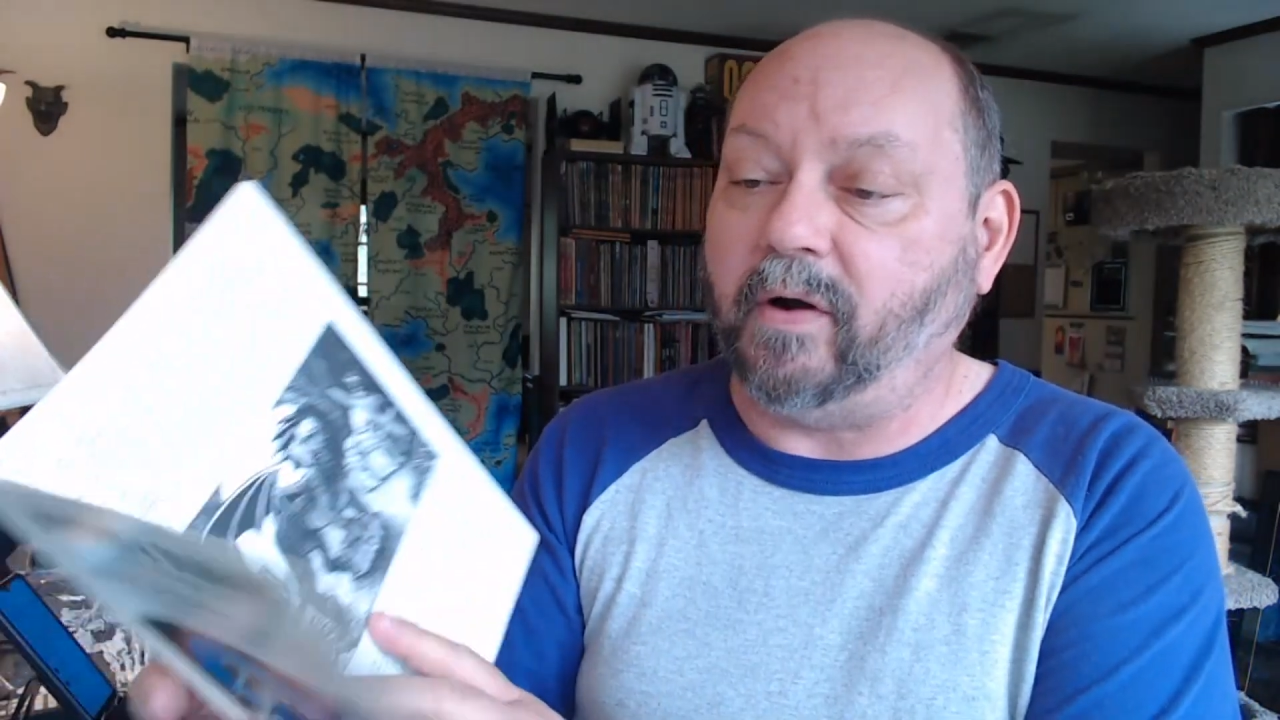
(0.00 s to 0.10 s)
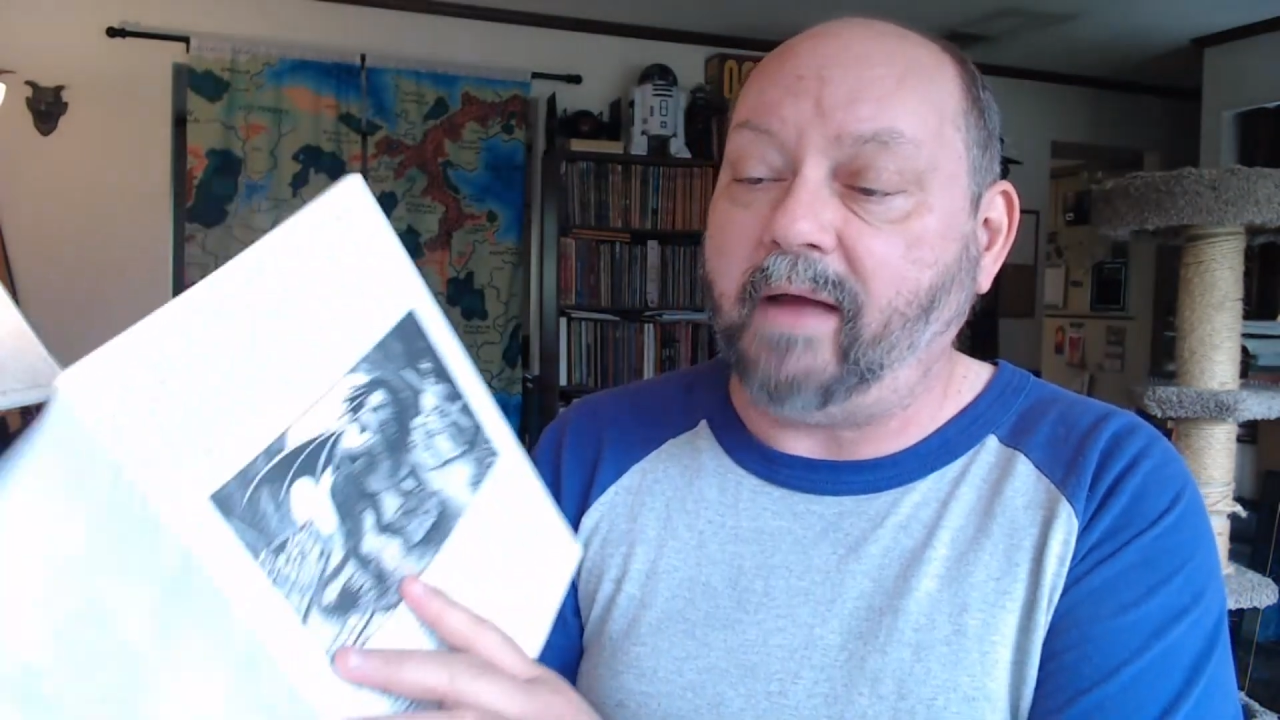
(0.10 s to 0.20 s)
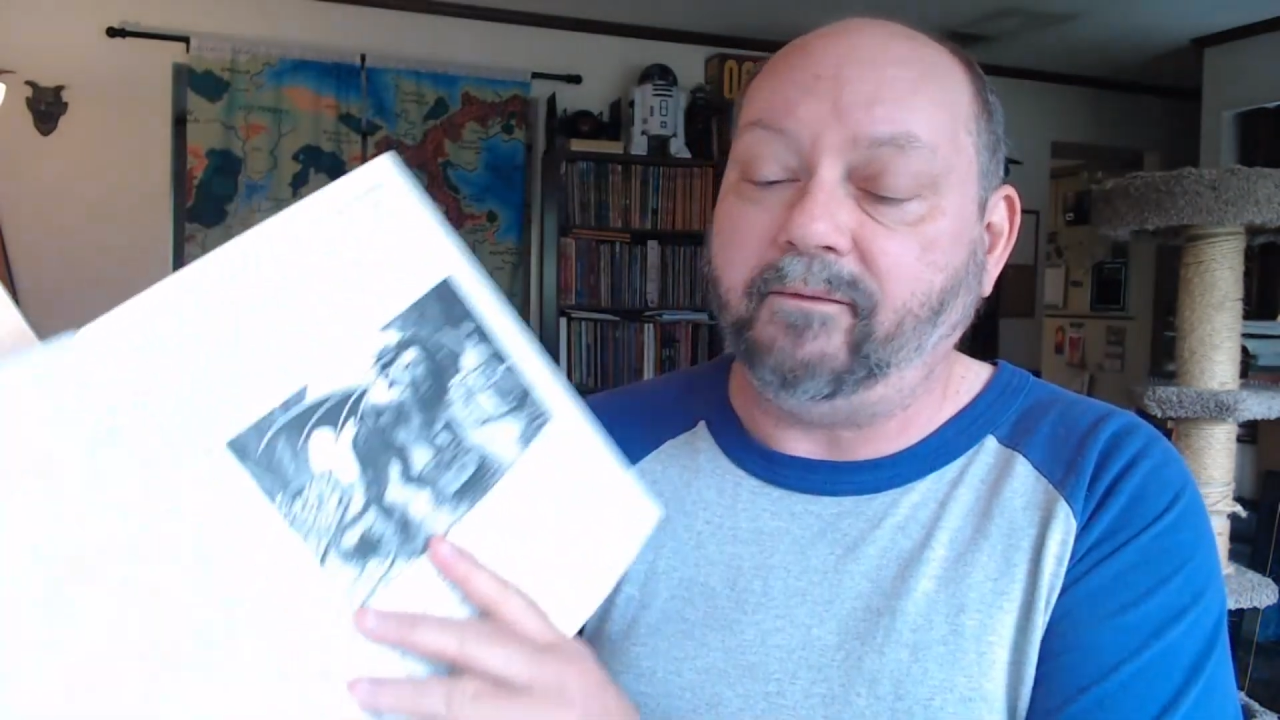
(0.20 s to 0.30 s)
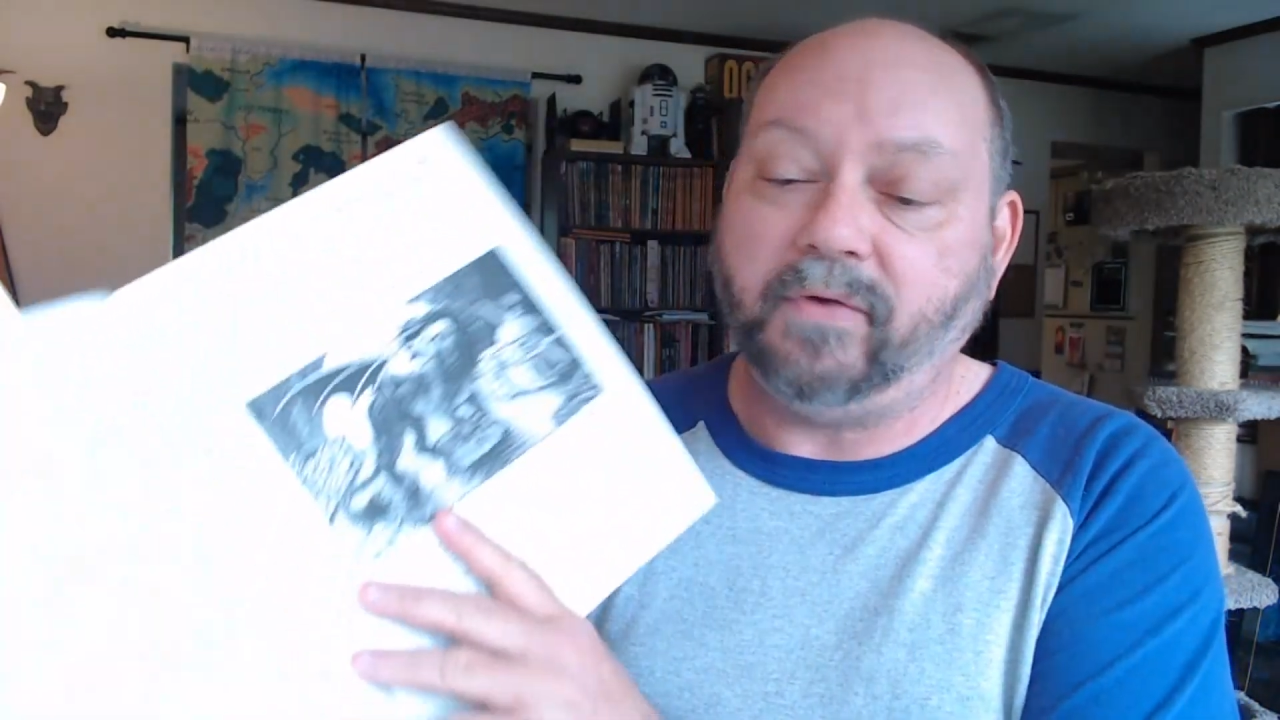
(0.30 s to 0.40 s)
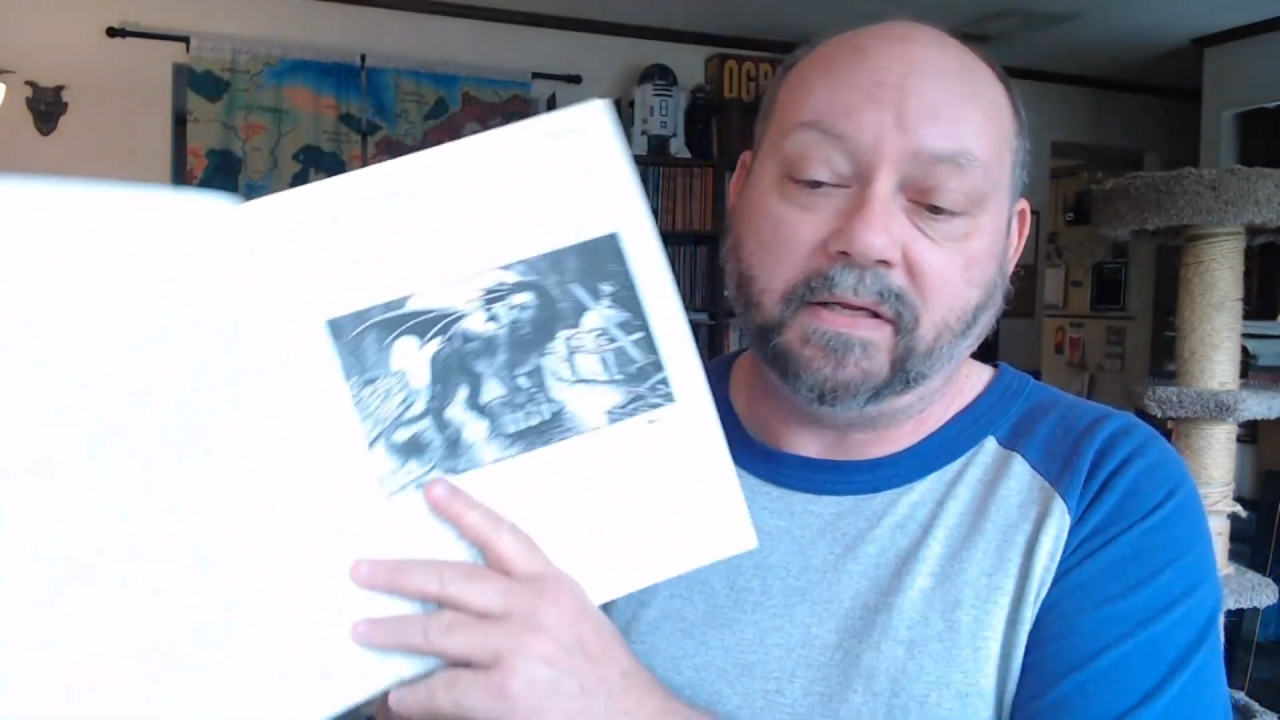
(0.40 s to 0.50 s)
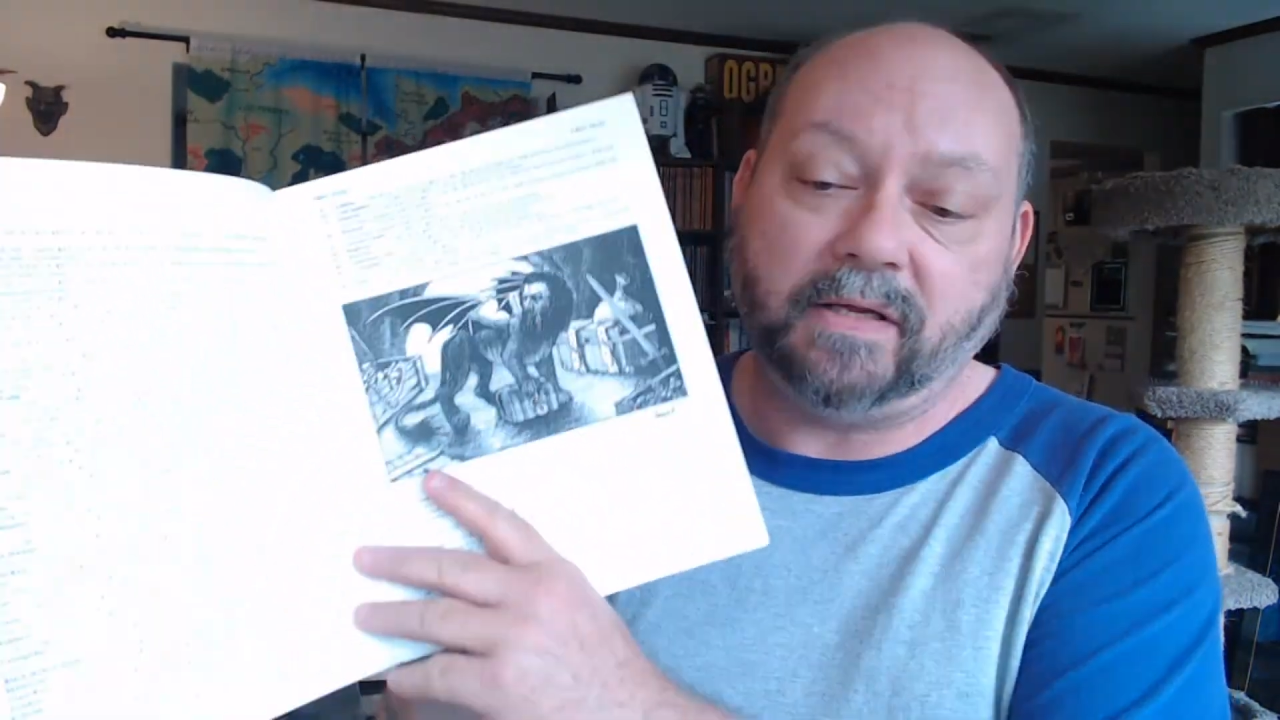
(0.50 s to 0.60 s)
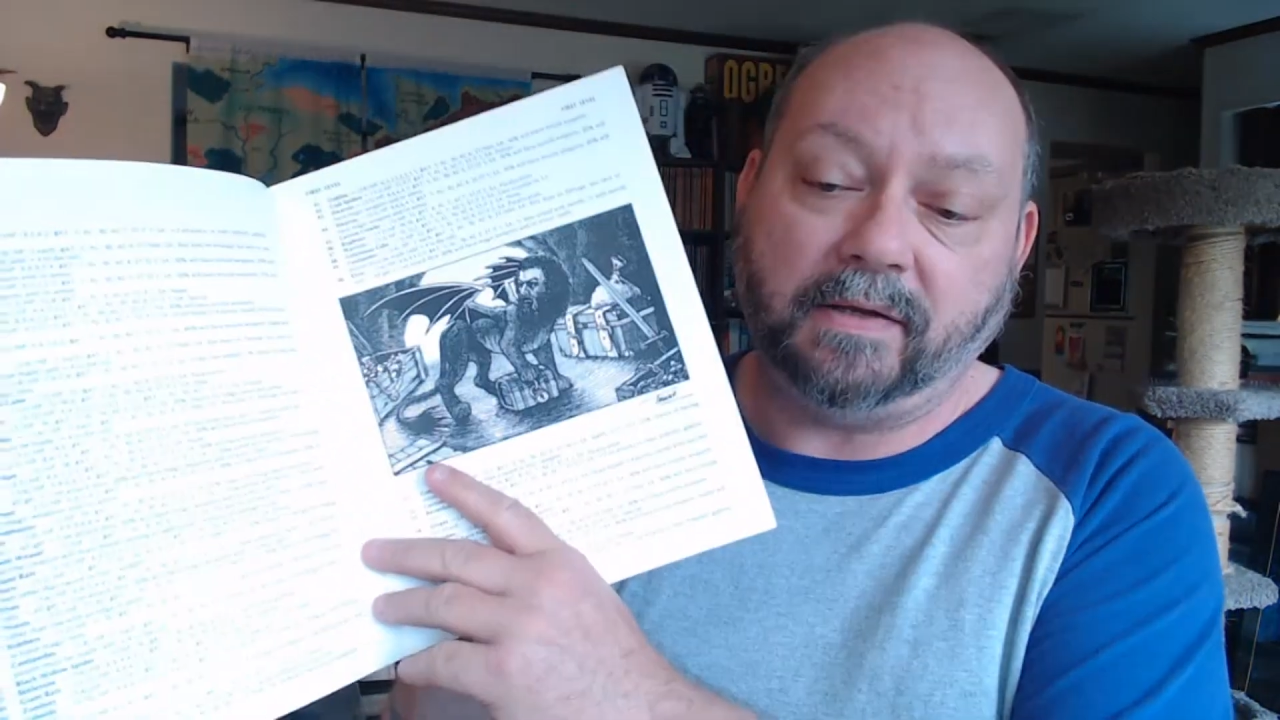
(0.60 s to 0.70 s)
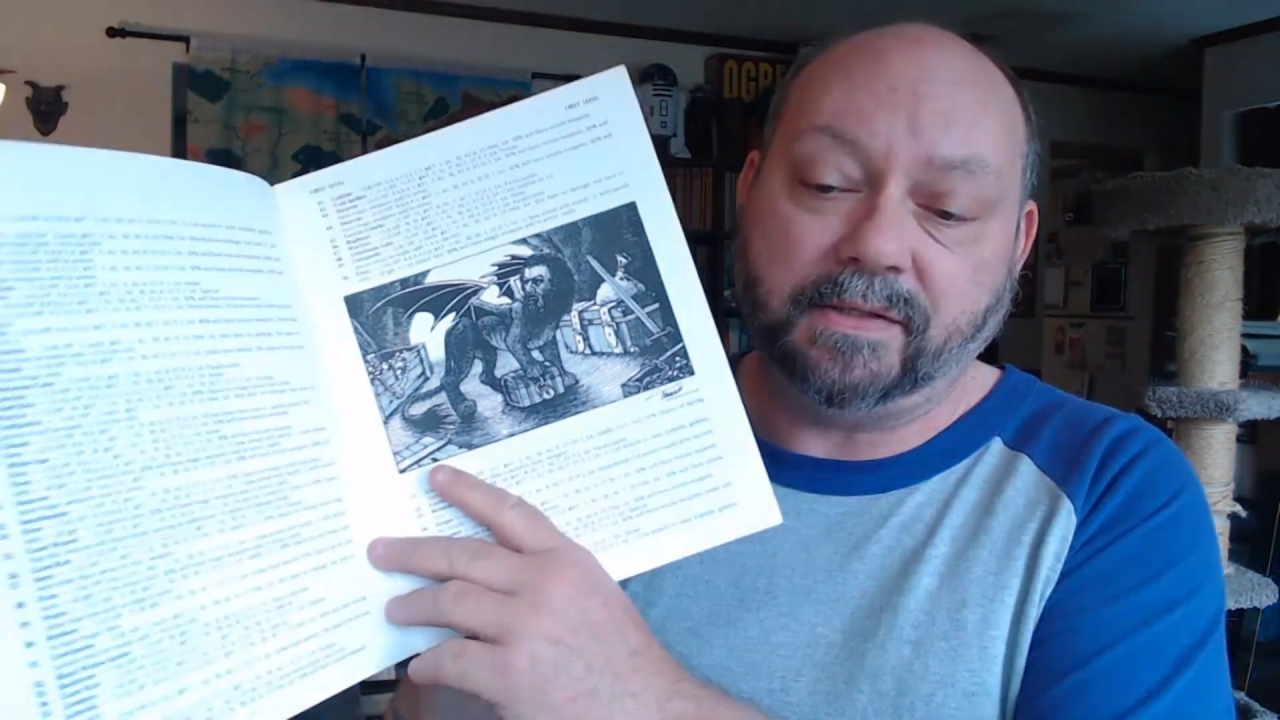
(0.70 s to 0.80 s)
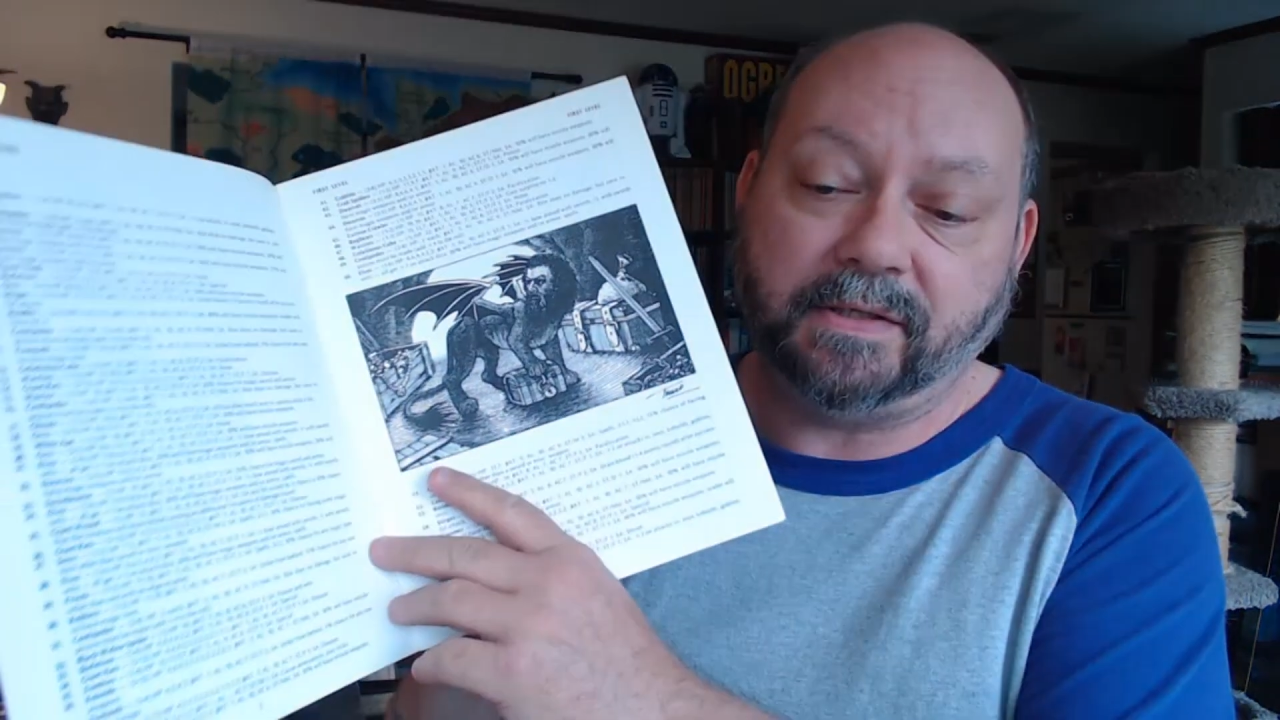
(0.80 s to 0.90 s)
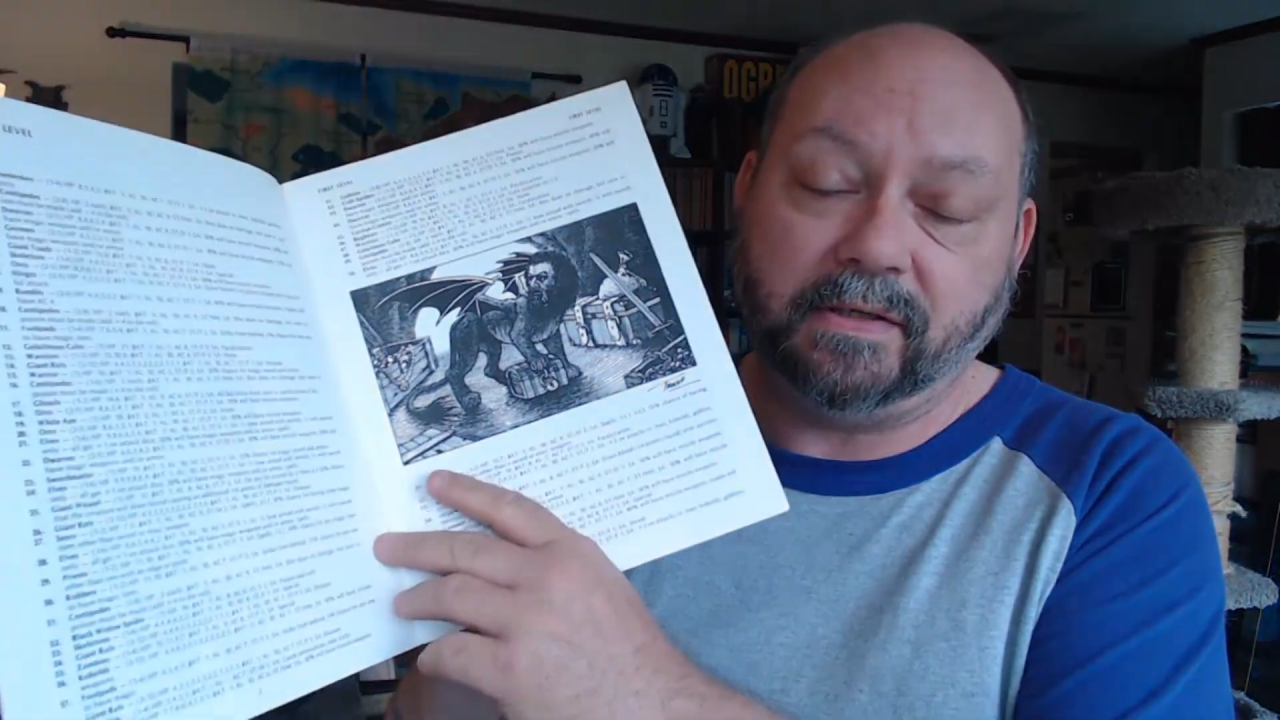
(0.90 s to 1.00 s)
It
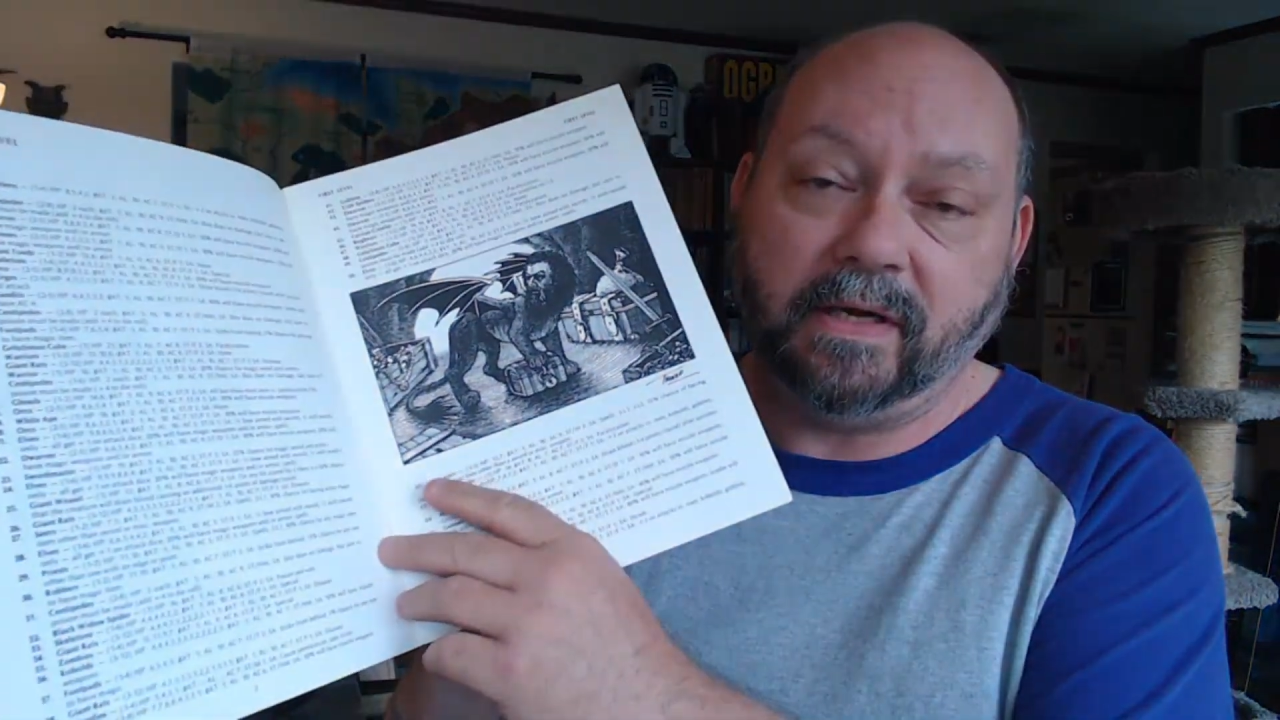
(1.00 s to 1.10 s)
has,